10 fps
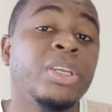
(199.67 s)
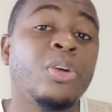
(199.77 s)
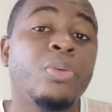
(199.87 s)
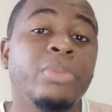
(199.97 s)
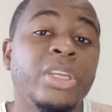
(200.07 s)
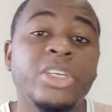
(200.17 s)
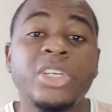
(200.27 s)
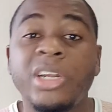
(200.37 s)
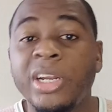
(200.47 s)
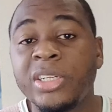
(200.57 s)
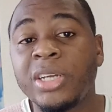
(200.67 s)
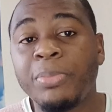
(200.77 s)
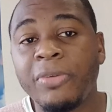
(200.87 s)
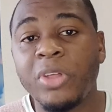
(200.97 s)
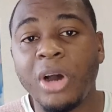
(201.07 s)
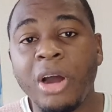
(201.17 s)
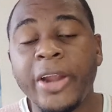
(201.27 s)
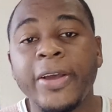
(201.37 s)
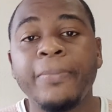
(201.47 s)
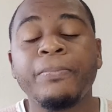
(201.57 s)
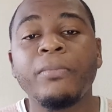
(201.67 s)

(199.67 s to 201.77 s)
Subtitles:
combination at the top of the order.